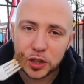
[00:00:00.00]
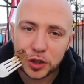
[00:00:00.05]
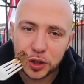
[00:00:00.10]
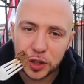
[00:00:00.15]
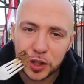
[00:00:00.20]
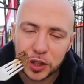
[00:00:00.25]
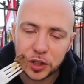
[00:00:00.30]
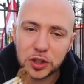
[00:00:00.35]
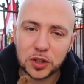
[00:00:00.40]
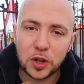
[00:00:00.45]

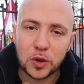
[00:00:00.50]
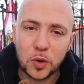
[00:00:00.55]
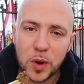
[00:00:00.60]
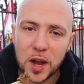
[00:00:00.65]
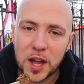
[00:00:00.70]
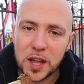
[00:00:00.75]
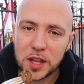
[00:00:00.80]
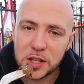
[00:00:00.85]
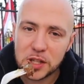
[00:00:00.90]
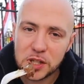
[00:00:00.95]
traditional
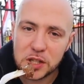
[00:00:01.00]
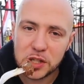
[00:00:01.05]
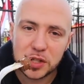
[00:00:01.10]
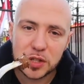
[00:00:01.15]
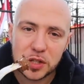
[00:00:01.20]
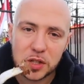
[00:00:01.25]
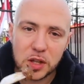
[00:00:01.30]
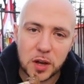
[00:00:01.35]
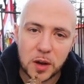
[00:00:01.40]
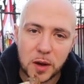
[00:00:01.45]
way. This
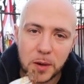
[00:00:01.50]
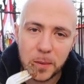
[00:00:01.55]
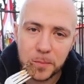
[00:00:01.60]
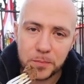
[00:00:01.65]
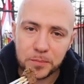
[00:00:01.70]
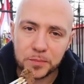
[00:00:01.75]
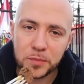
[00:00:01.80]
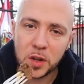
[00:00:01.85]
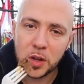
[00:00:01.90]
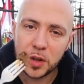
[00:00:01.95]
is the
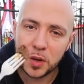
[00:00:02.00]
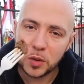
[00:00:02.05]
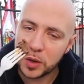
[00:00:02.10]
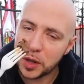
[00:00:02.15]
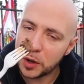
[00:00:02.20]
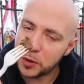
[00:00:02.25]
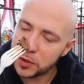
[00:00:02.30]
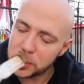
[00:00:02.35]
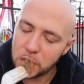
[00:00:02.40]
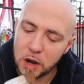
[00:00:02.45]

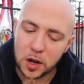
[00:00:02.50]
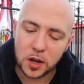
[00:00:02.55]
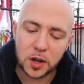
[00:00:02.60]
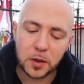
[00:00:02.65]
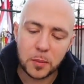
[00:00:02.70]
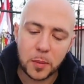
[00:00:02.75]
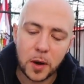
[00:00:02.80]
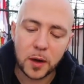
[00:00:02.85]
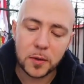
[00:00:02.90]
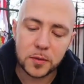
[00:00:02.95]
they were talking
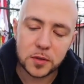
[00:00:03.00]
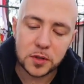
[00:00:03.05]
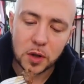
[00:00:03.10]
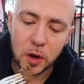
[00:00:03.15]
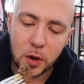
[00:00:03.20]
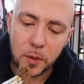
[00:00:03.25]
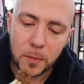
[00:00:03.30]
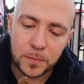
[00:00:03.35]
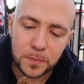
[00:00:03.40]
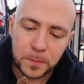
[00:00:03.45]
about,
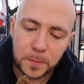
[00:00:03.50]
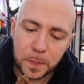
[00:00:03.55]
so.